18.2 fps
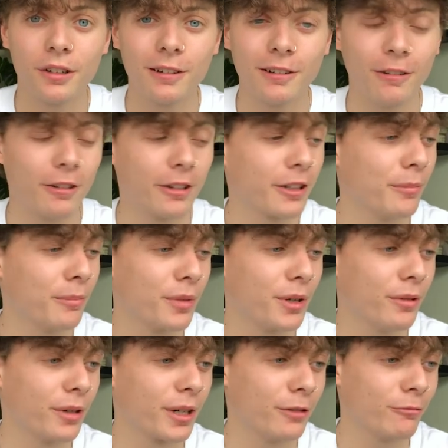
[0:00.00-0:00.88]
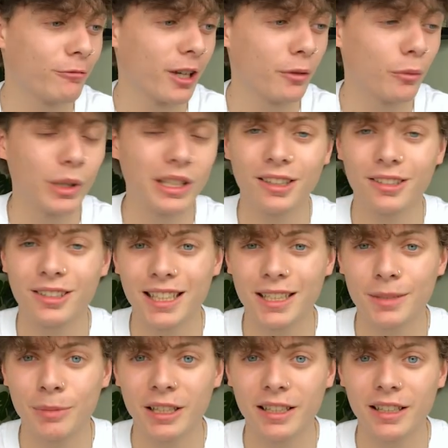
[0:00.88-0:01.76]
or a computer can run Windows
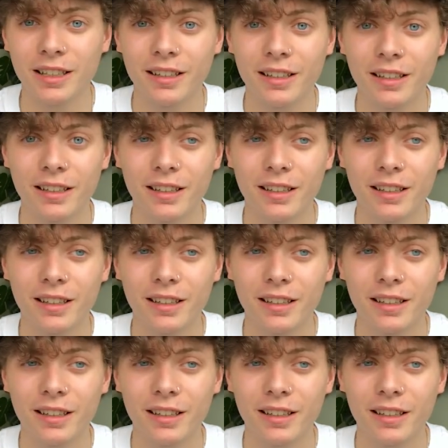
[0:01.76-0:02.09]
XP.